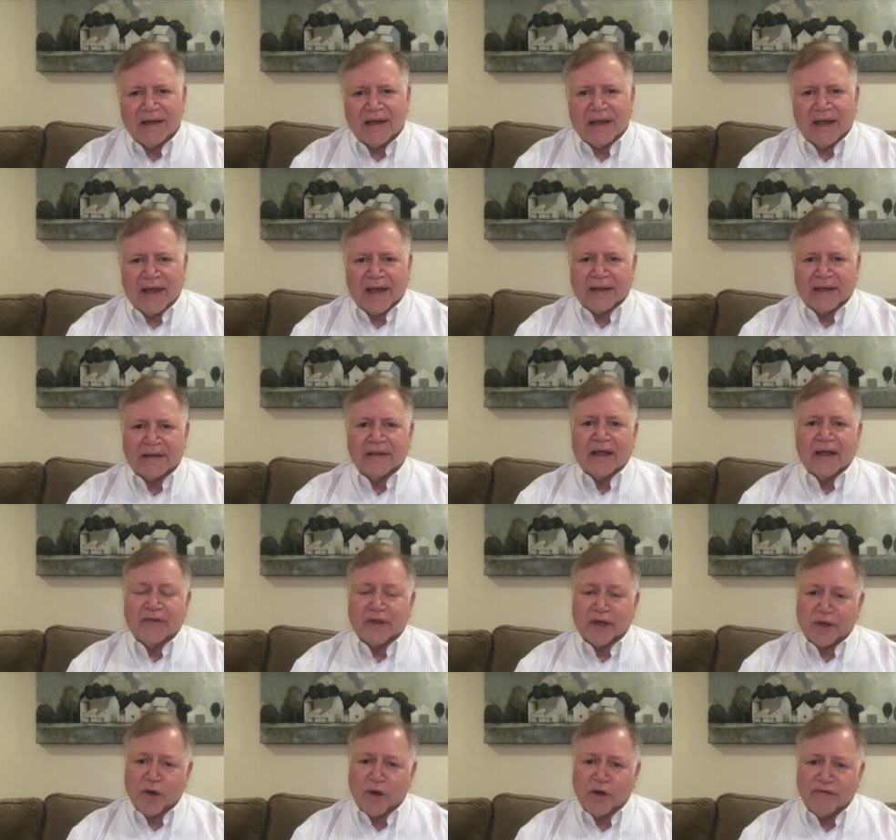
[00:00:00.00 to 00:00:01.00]
and the
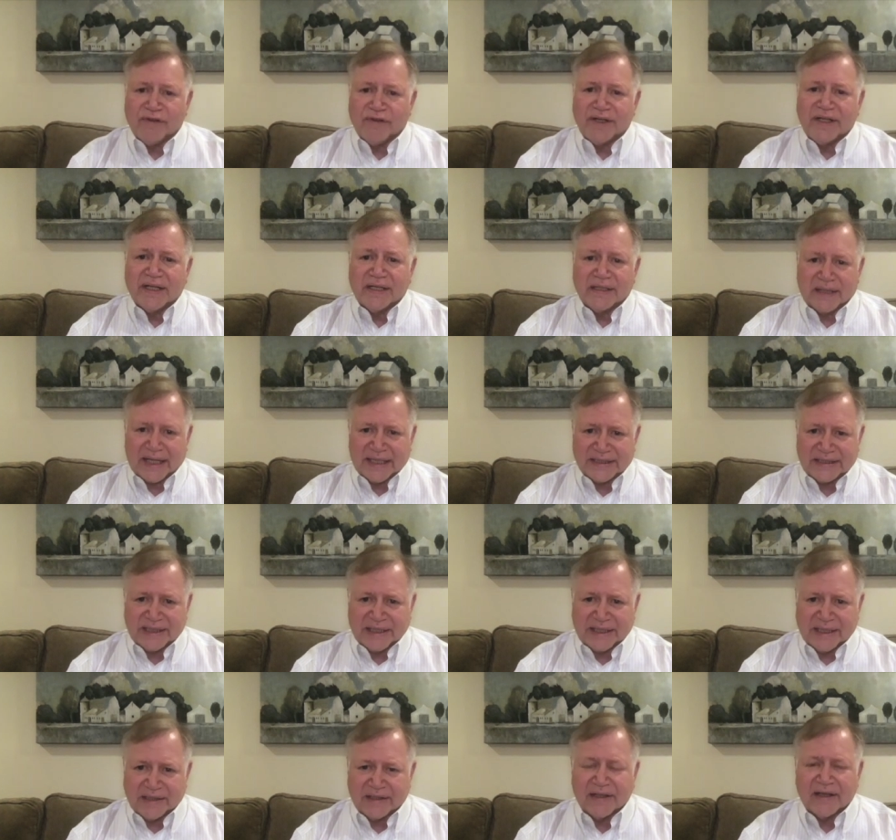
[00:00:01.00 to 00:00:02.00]
COVID
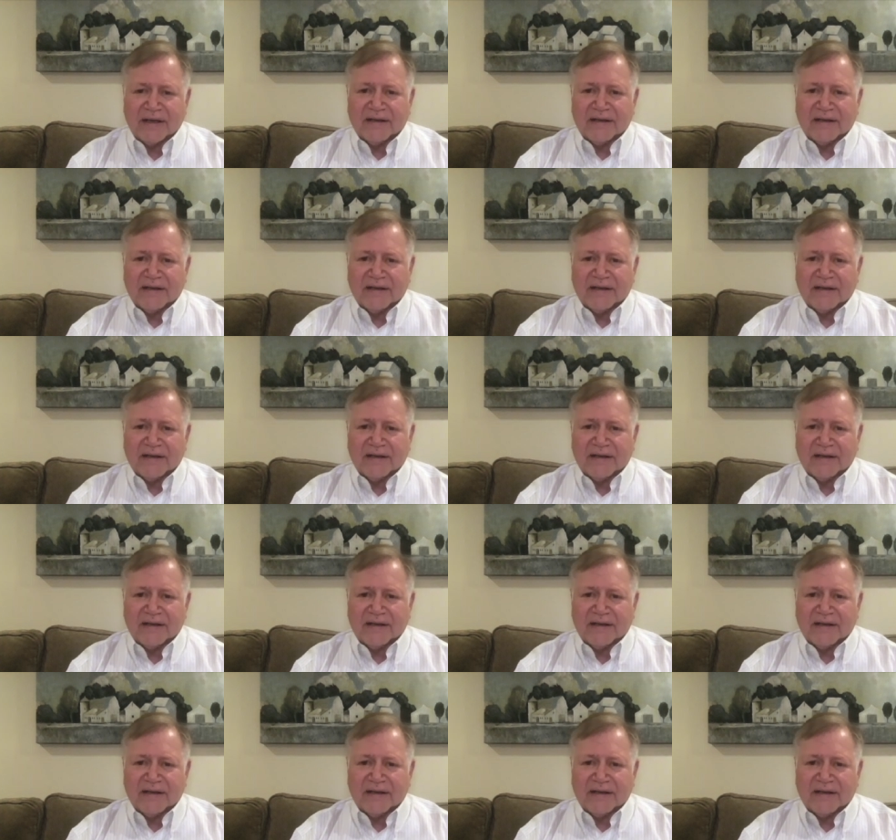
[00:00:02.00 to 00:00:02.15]
19